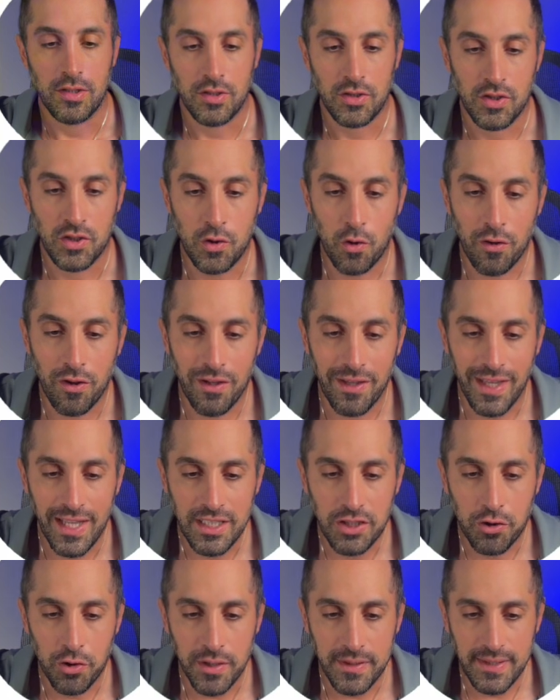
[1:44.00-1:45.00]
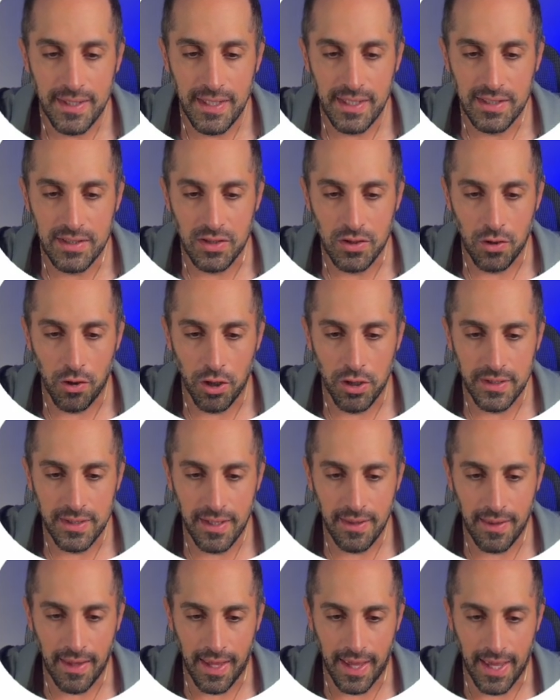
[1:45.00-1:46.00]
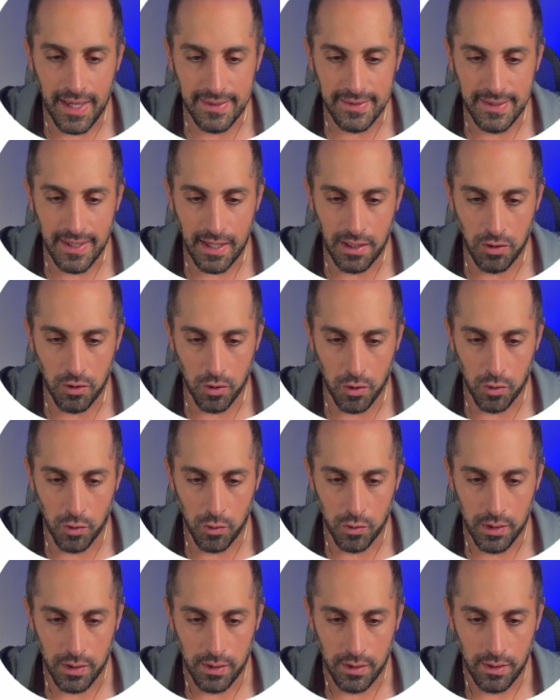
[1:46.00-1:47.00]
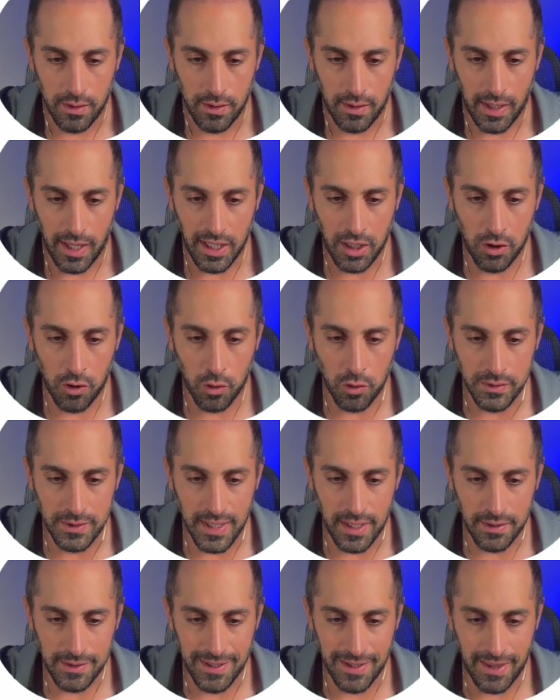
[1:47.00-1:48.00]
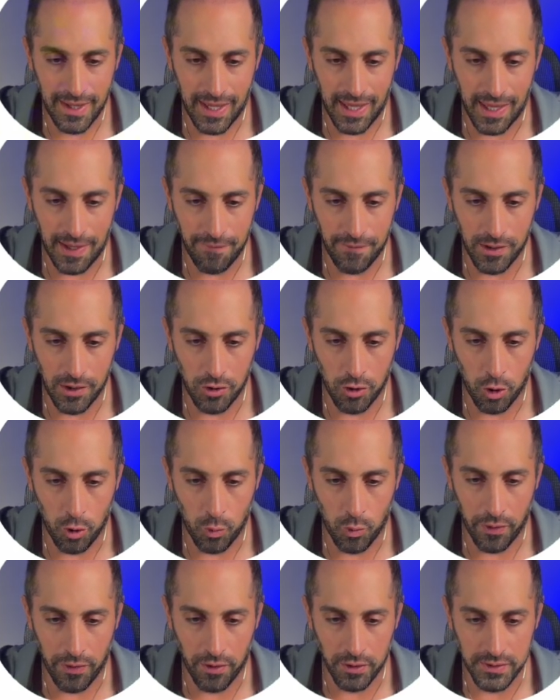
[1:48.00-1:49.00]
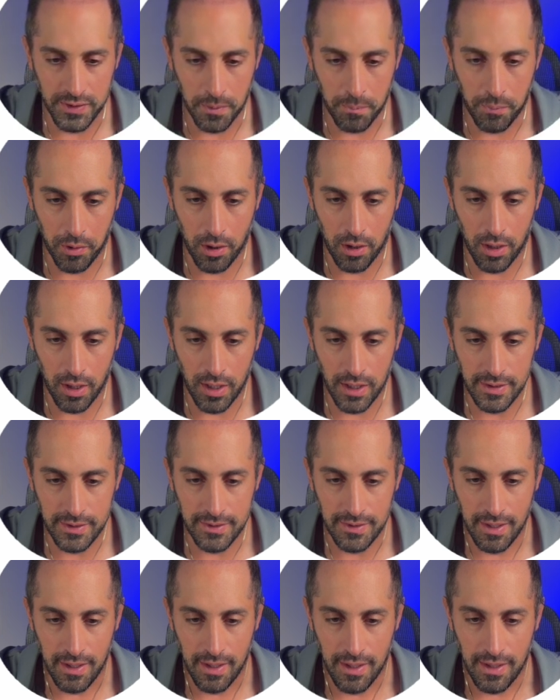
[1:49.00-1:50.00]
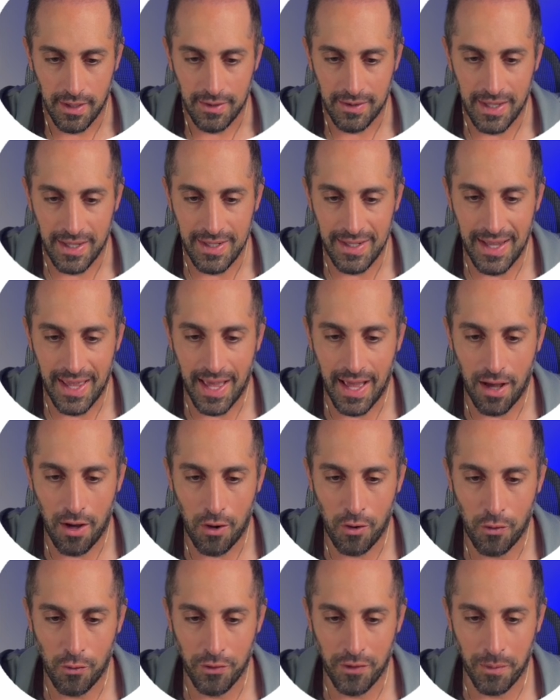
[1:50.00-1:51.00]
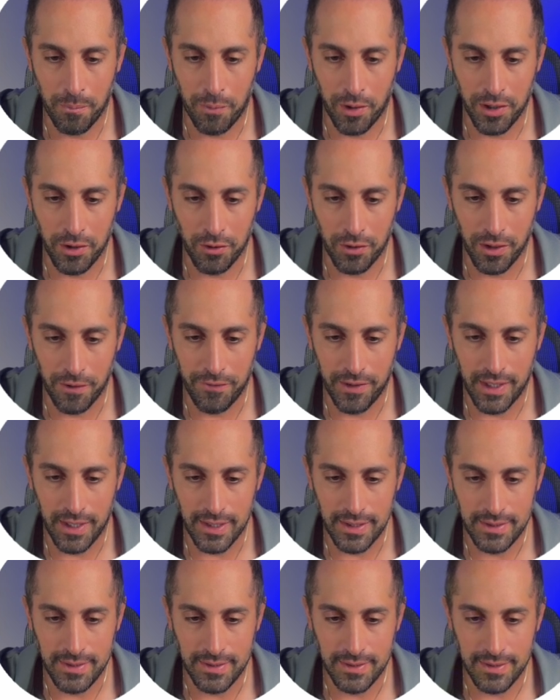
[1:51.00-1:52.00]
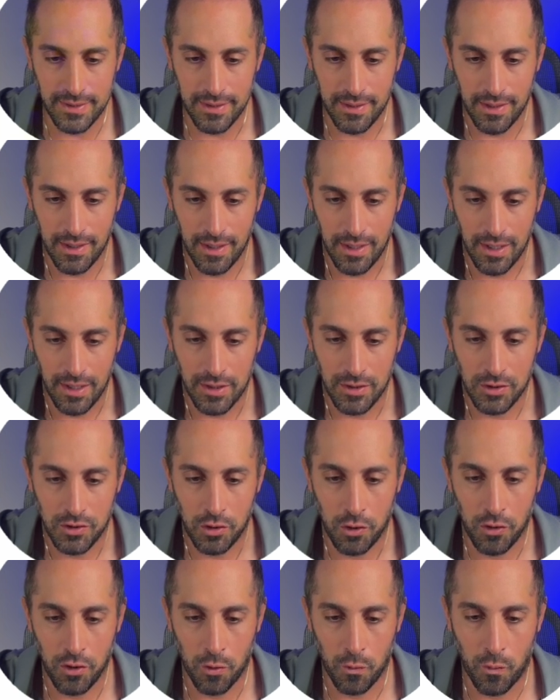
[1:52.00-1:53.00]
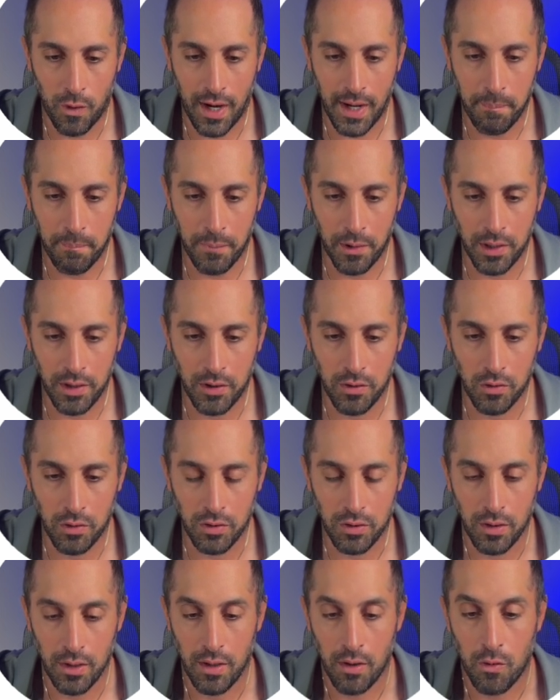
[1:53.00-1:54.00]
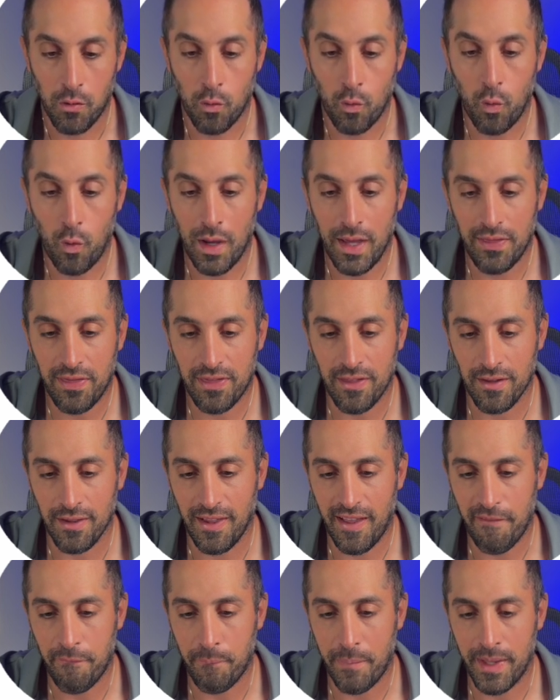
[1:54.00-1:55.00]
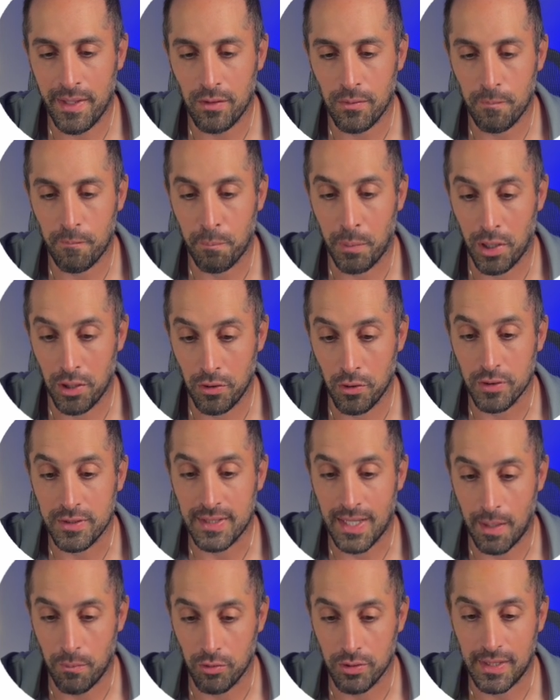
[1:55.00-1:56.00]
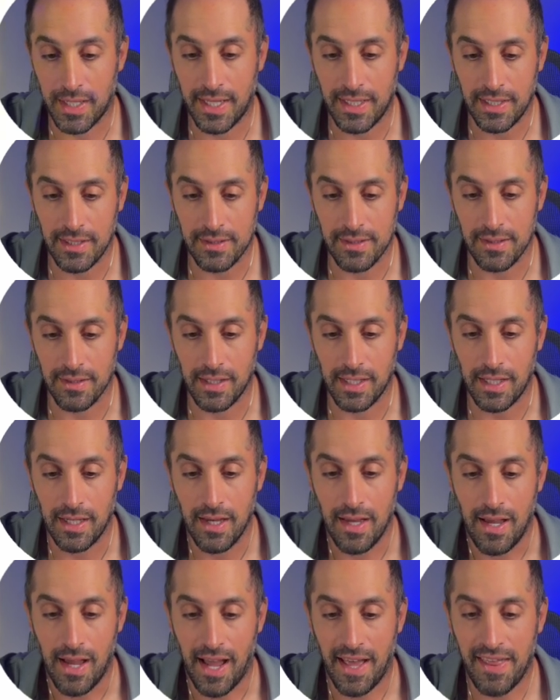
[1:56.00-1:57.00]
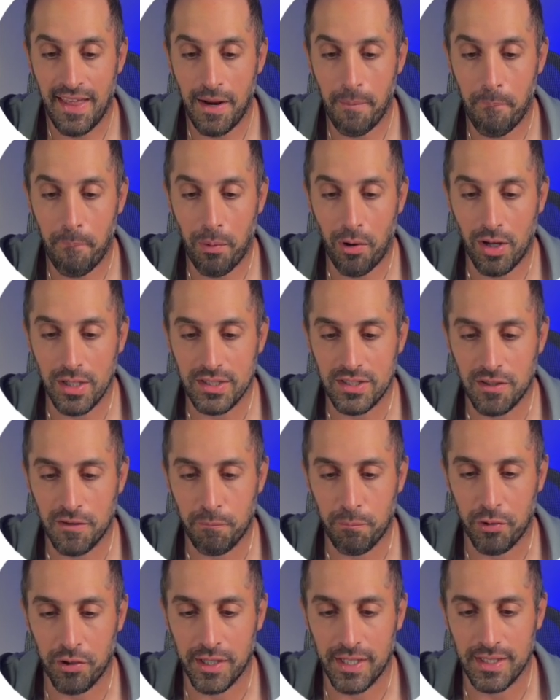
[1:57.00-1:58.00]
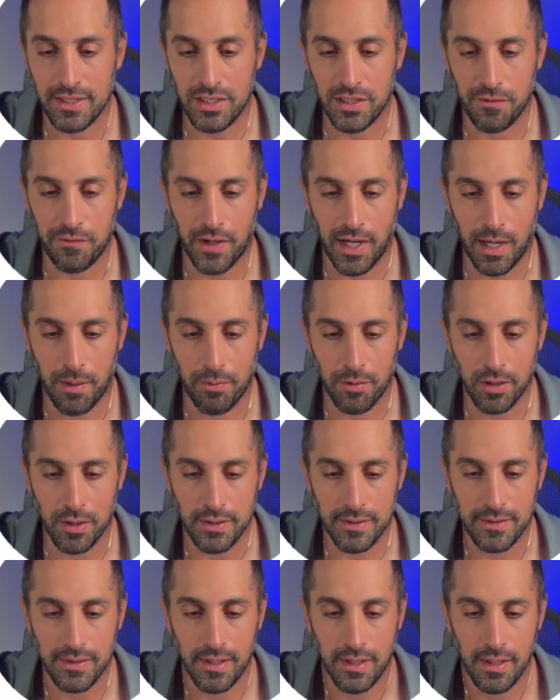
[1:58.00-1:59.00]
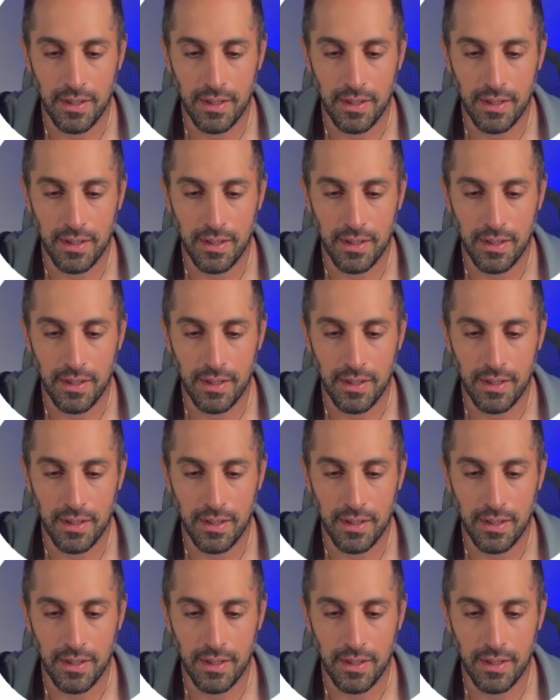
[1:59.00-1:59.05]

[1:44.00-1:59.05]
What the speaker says: So the electricity starts in the SA node, it goes down to the AV node where there's a pause, then down the bundle of His to the right bundle with the left bundle simultaneously, and then a bunch of Purkinje fibers,